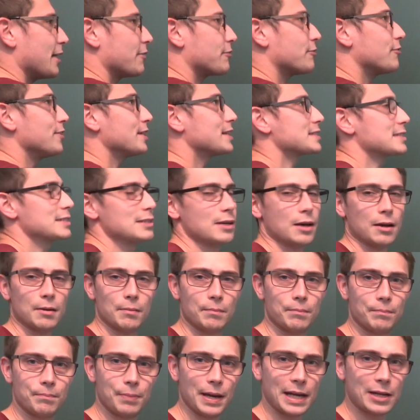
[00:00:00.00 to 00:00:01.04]
I fixed
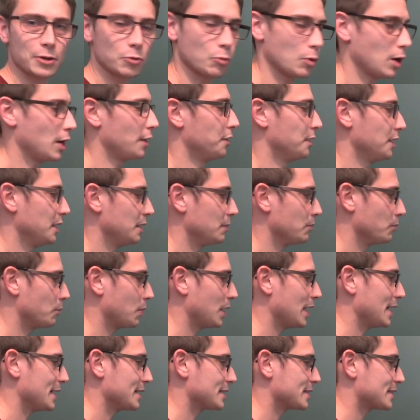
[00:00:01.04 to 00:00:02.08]
the back one in
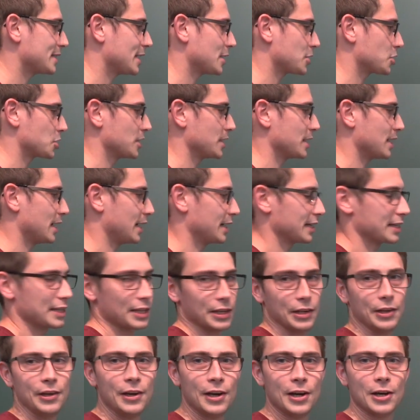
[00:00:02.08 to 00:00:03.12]
place such that I
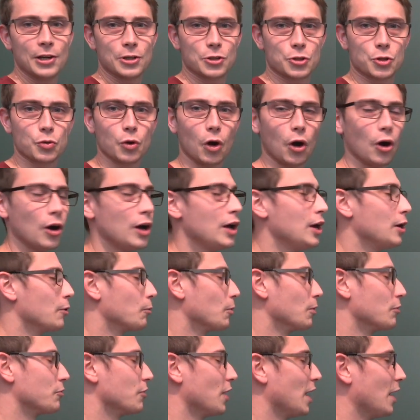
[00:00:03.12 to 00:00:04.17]
can draw
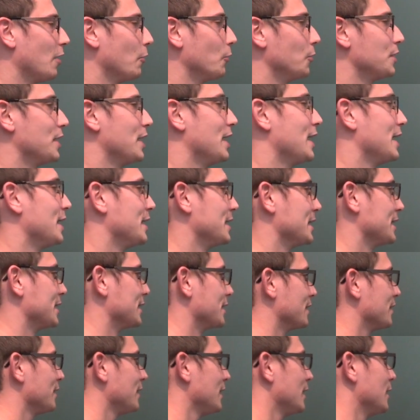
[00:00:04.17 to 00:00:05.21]
without
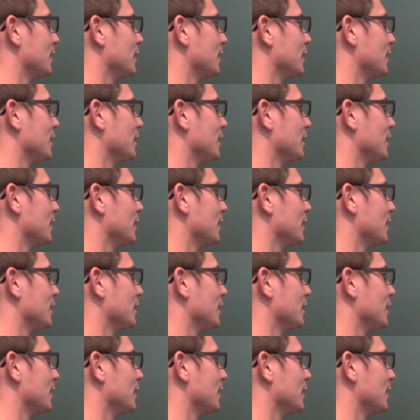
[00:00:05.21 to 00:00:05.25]
any